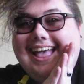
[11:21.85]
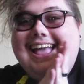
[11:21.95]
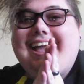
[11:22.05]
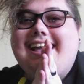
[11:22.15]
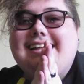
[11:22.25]

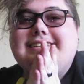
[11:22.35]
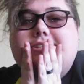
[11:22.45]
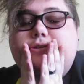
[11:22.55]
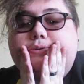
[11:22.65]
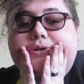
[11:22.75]
Hi hi!
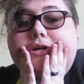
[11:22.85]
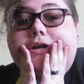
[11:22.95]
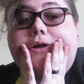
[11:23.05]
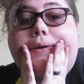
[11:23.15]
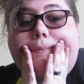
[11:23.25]
so we're
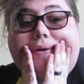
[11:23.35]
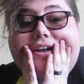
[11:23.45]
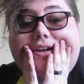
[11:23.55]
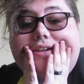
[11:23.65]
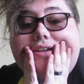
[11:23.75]

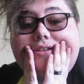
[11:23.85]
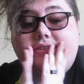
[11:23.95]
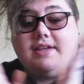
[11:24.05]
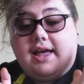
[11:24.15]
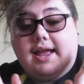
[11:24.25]
back
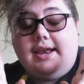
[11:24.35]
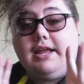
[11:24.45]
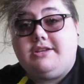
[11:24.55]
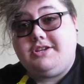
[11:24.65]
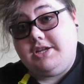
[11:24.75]
inside.
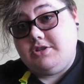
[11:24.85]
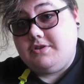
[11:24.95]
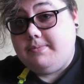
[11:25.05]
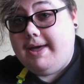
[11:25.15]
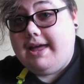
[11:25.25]
I changed
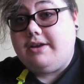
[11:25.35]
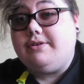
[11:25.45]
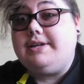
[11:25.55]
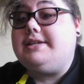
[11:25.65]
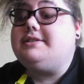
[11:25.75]
the
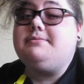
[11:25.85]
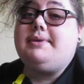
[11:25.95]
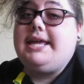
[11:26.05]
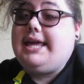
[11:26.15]
batteries in my